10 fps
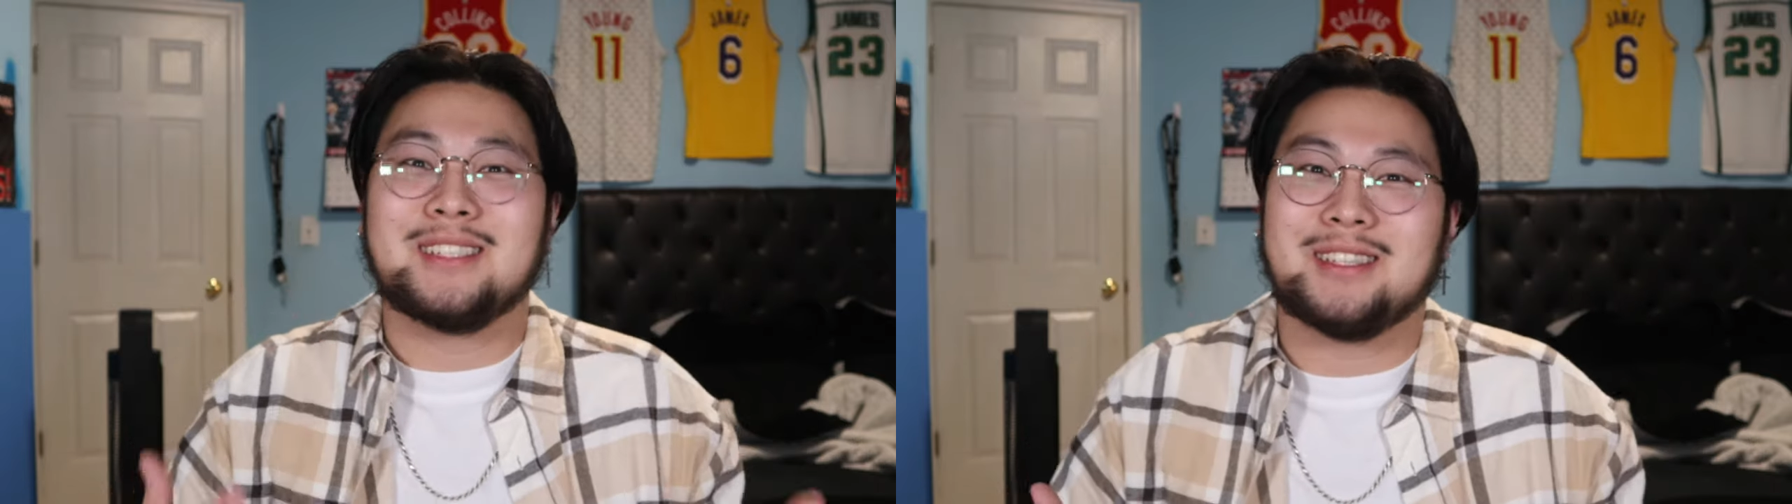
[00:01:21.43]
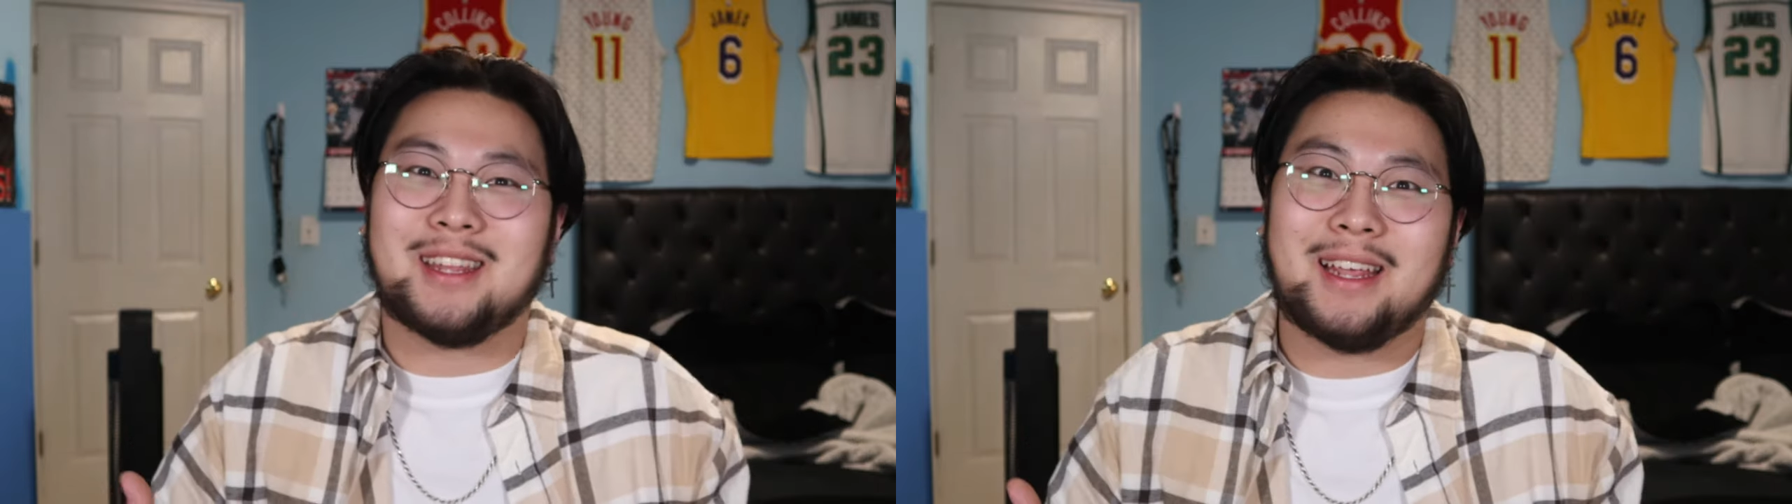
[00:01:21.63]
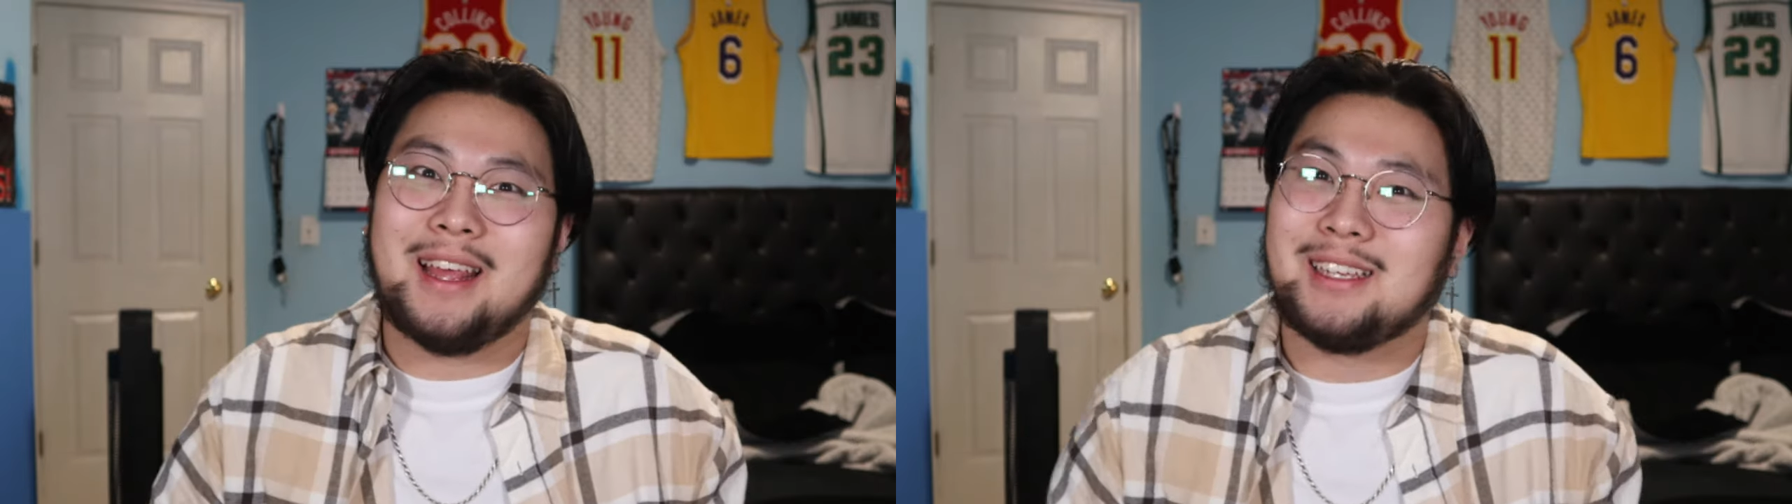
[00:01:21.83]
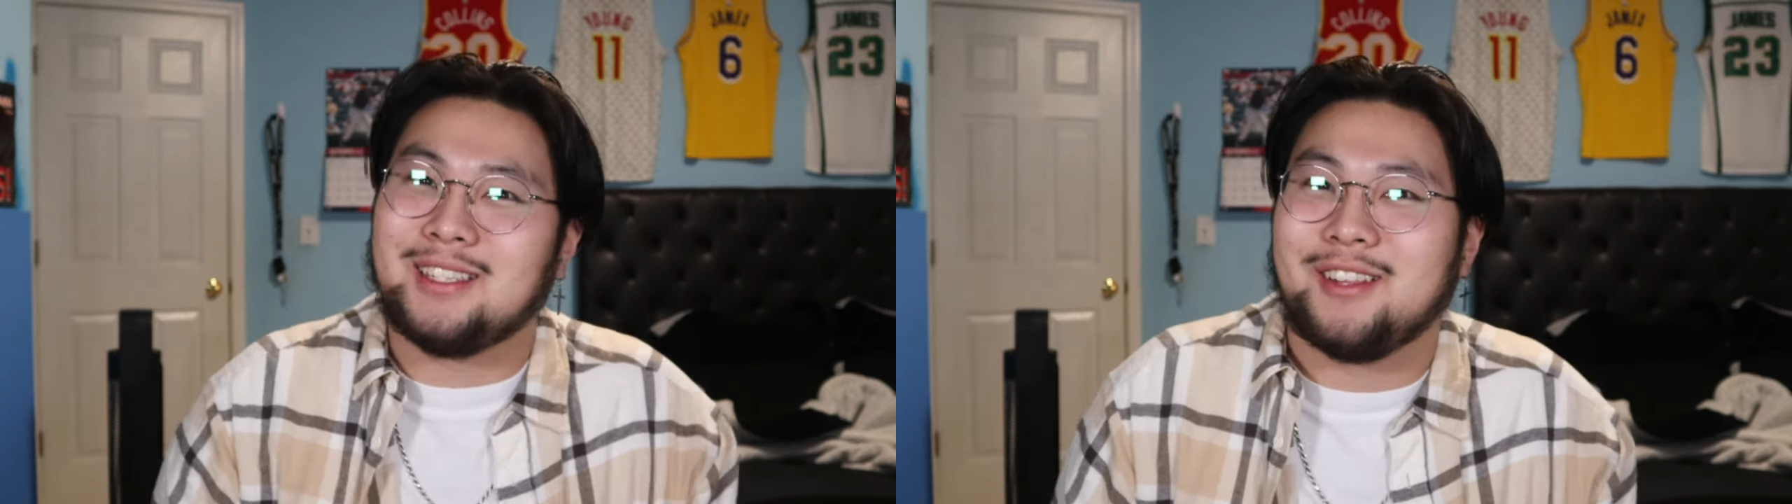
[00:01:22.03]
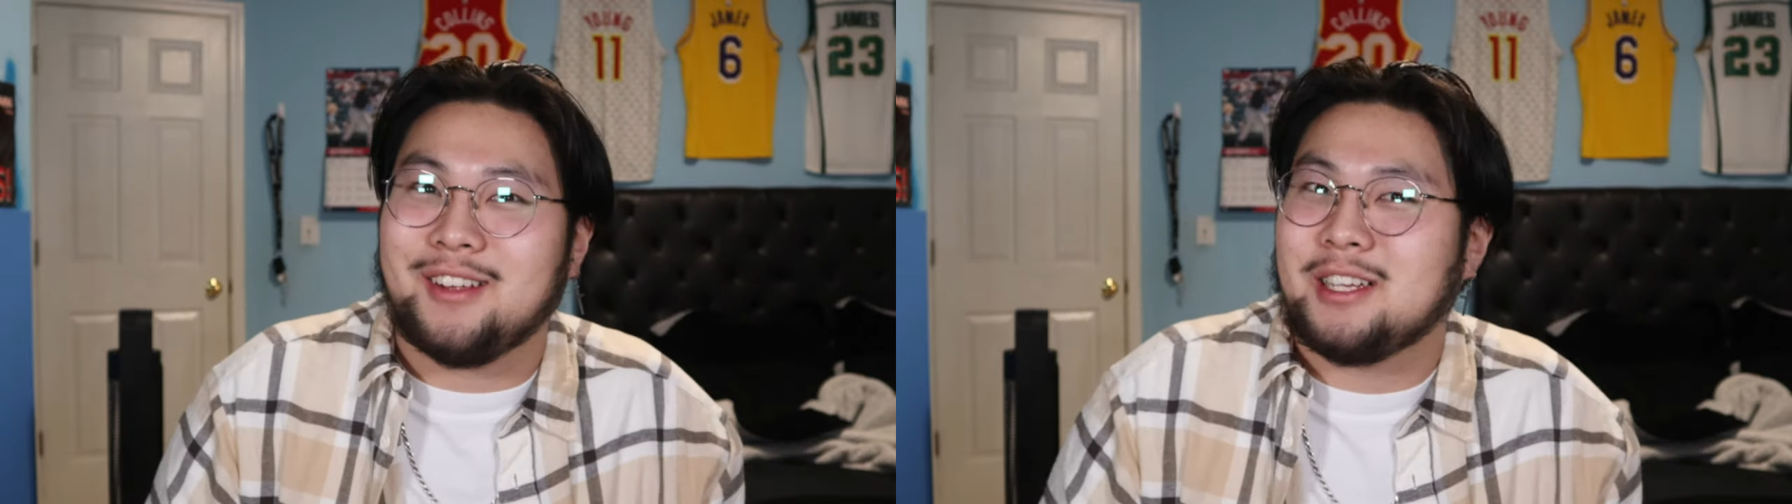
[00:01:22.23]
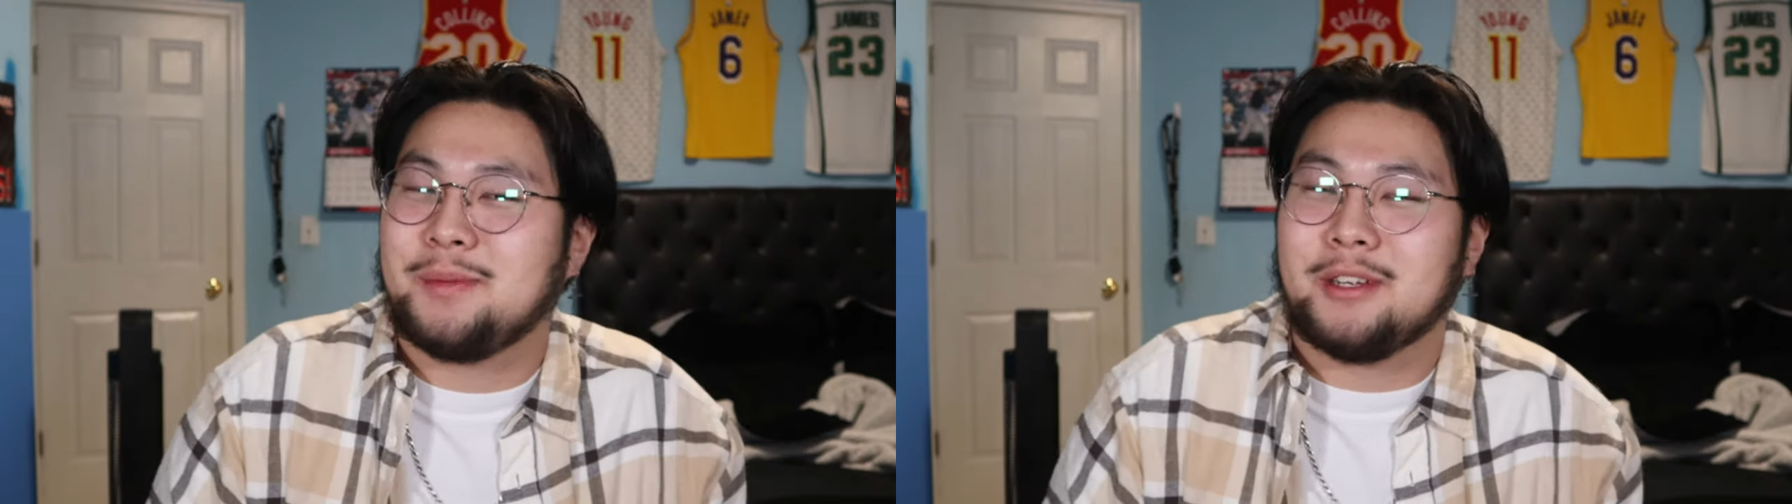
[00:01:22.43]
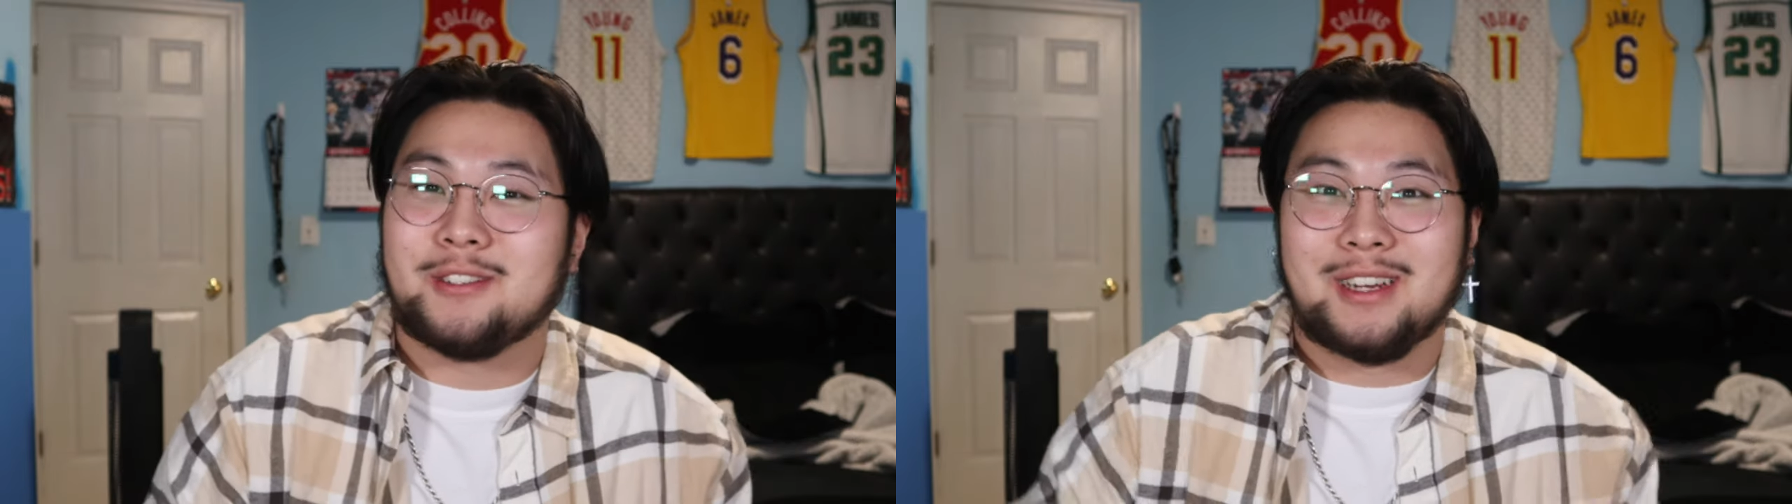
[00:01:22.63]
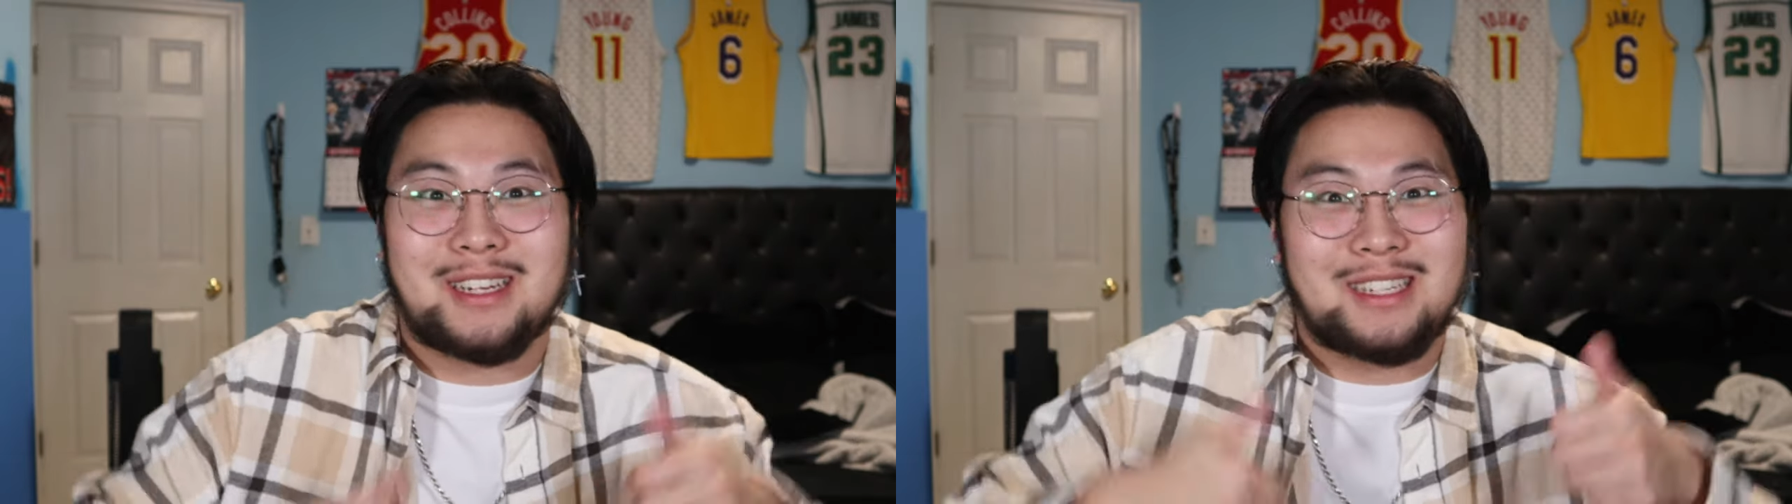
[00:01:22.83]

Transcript: take it as a learning experience, right?